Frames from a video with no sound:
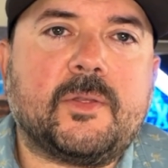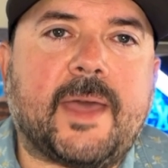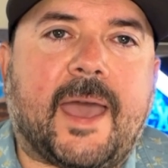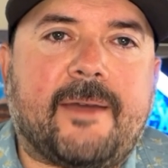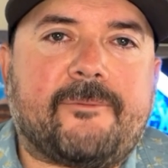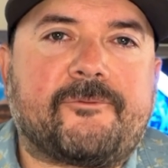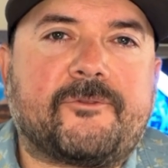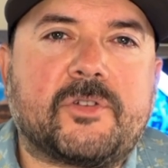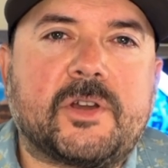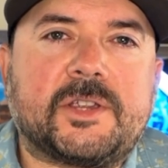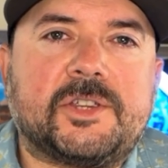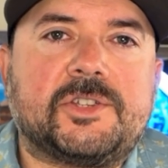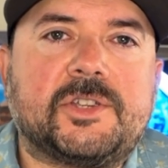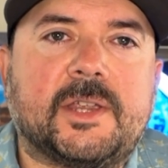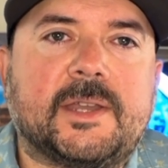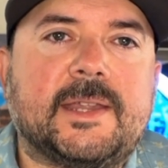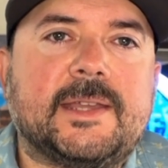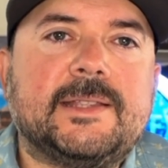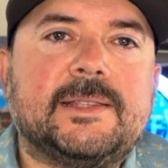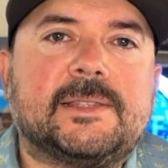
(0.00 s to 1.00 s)
that
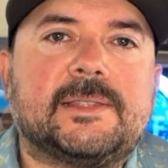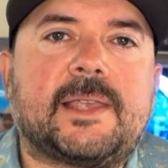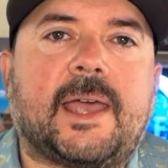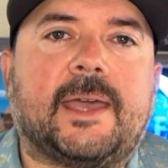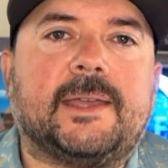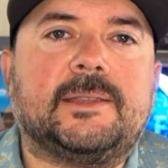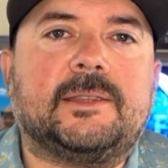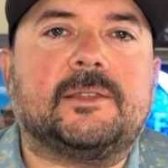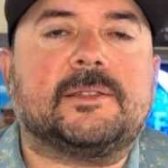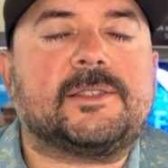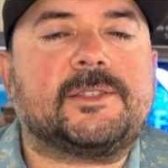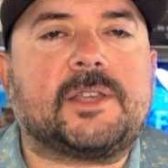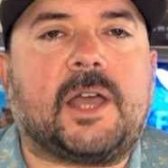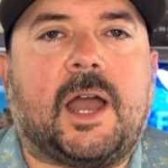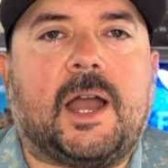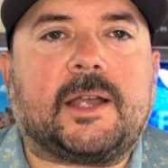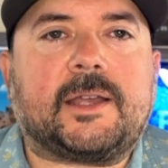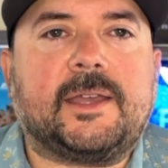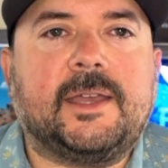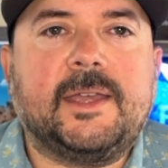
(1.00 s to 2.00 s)
friction inside the
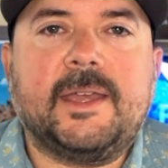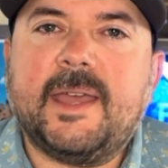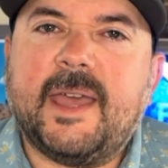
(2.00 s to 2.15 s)
sock,